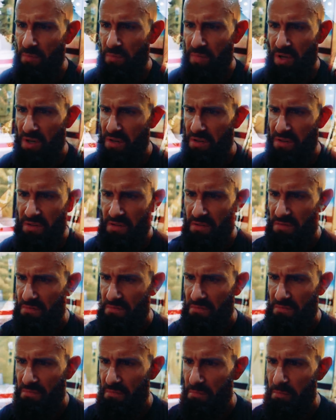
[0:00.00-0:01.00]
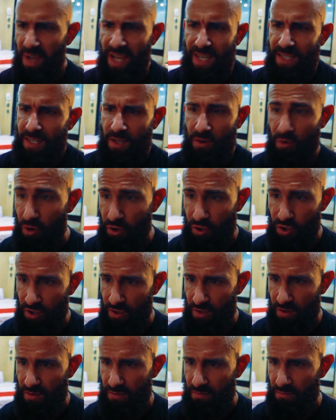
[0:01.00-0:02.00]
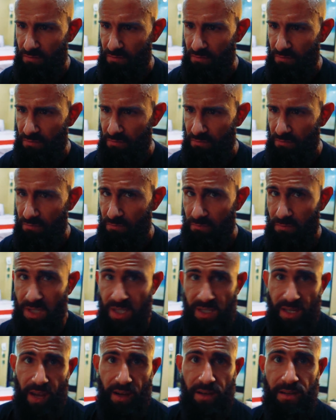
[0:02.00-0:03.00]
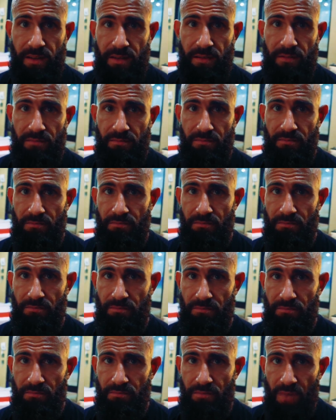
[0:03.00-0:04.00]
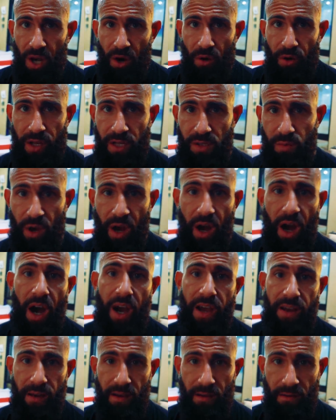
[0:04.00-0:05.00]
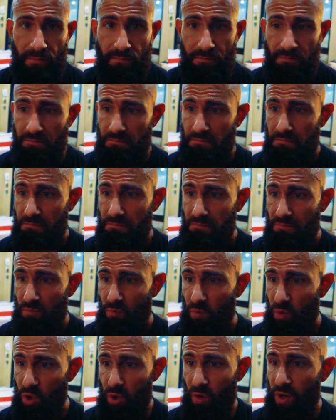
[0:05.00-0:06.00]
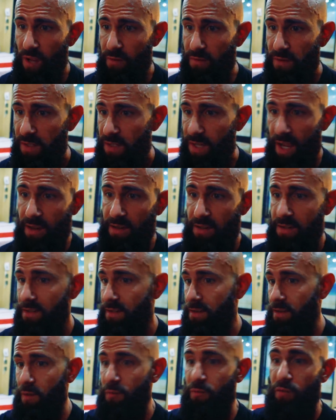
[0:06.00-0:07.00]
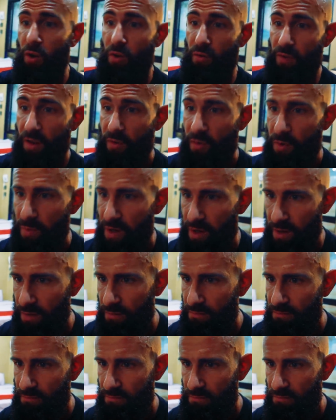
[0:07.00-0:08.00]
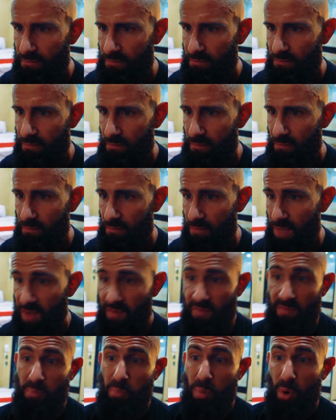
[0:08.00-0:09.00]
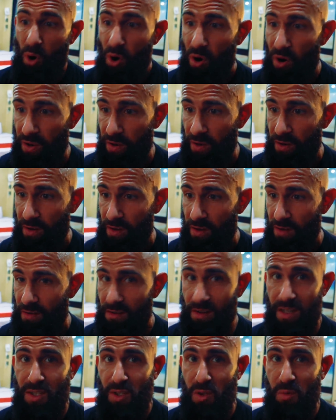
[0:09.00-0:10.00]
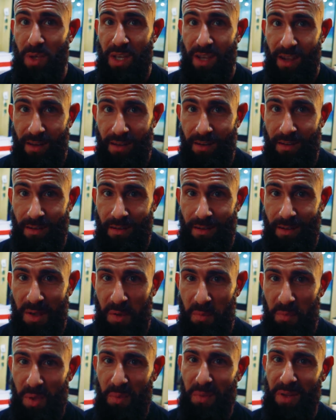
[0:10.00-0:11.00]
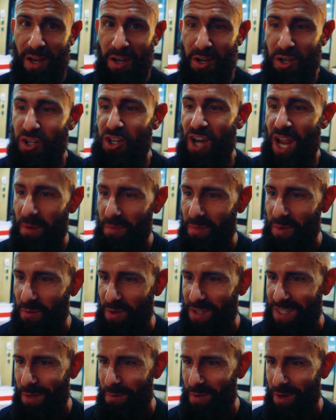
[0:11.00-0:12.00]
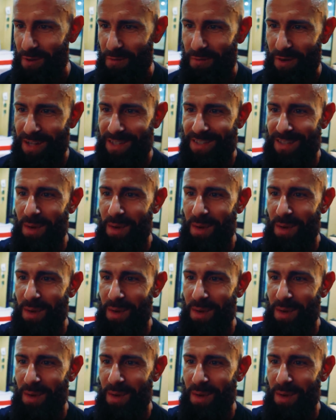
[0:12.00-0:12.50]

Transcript: about basic urges, sex. Nowadays we're hiding. We don't have sex in front of everybody. Even porn needs to be hidden. People are ashamed when somebody finds